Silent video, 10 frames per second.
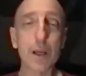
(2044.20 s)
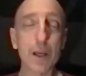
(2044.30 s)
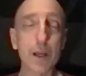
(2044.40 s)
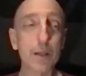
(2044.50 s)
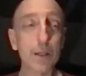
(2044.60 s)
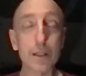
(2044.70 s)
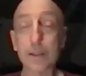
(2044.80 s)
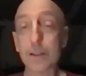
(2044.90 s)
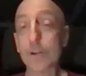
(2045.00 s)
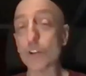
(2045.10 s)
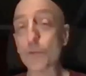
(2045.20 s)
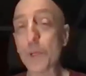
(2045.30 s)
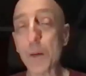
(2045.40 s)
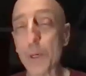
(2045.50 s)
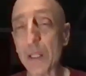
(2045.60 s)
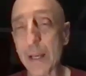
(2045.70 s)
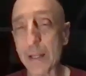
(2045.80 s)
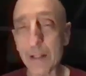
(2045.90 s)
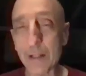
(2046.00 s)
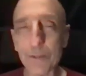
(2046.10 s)
And he calls me up on
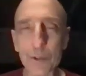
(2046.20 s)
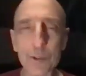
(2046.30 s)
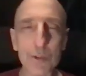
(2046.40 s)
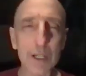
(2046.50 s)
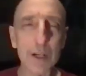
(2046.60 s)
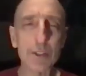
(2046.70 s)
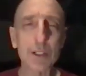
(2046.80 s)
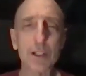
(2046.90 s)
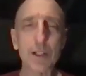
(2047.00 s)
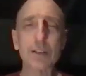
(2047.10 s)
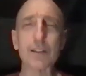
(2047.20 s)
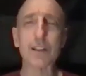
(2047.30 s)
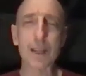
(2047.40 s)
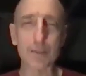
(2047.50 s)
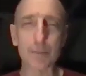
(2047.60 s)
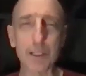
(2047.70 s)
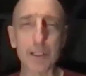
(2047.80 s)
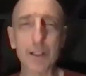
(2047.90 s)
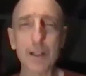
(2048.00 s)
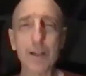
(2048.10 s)
that anniversary every year to thank
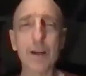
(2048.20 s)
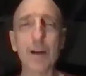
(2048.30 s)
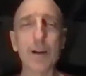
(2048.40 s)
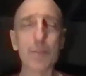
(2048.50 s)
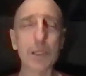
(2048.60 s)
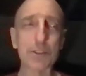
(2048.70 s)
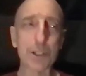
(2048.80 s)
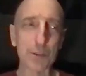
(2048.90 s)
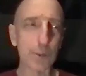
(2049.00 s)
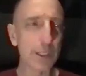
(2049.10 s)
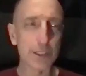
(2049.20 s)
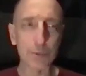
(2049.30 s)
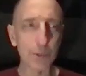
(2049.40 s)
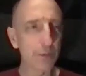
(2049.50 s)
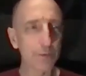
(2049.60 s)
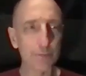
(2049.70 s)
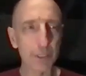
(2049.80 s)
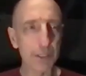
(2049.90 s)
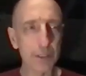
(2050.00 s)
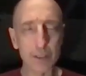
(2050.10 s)
me, because otherwise he would have
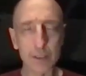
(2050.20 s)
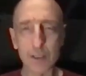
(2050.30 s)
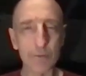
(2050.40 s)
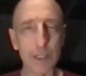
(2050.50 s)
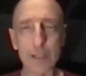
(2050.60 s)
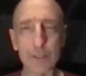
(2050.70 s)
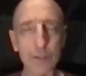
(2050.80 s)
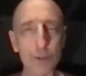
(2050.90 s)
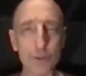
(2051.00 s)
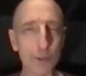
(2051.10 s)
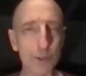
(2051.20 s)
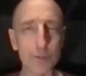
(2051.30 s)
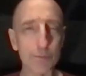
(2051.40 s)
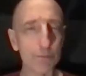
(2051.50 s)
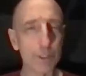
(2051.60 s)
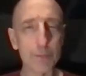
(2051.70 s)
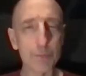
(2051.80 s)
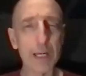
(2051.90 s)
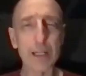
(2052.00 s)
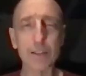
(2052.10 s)
been involved in all sorts of really
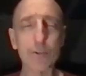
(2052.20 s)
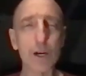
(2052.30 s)
bad